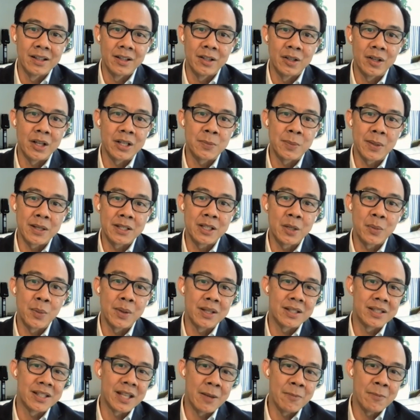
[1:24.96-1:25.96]
Especially
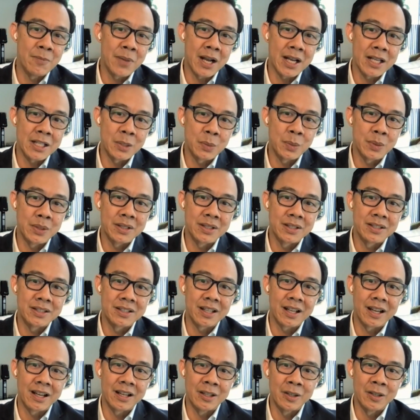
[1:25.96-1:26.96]
when the same
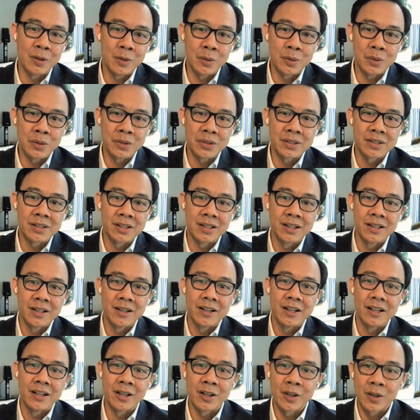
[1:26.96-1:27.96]
passwords are used
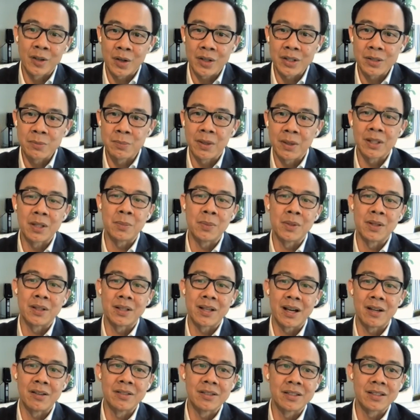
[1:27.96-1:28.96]
across multiple
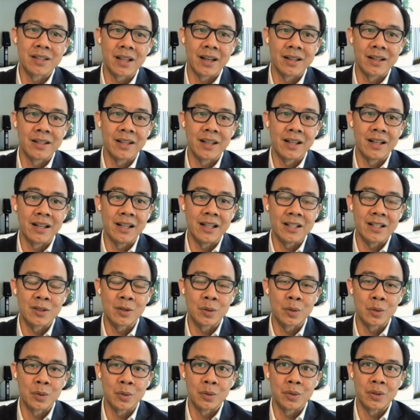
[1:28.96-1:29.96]
accounts, I think it leads
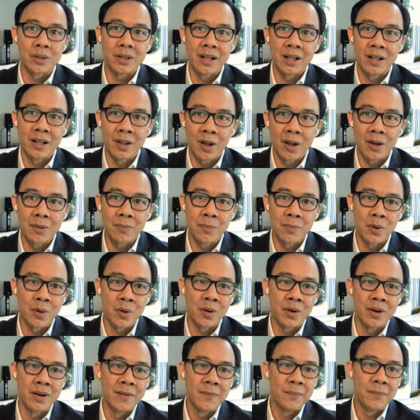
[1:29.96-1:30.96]
to a lot
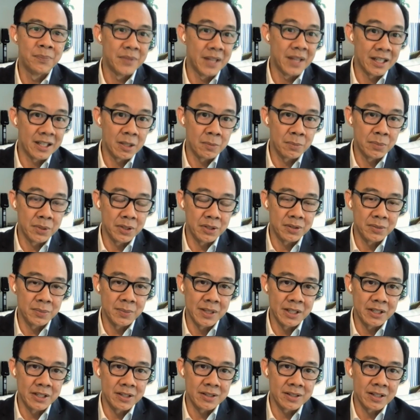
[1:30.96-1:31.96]
more data
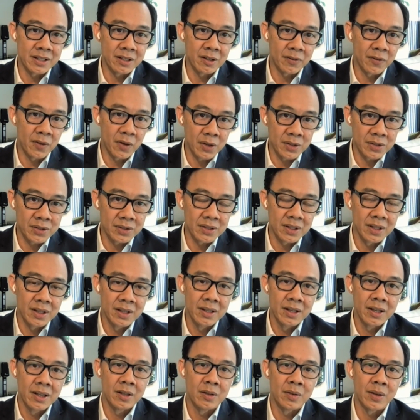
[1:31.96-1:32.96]
breaches, and of course,
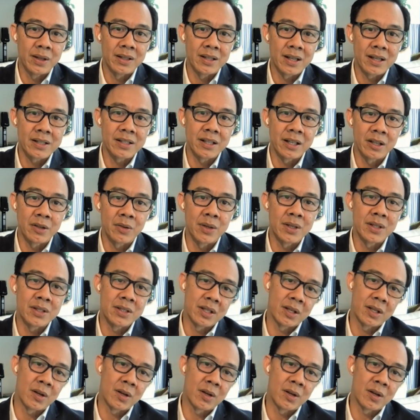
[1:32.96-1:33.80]
it does increase the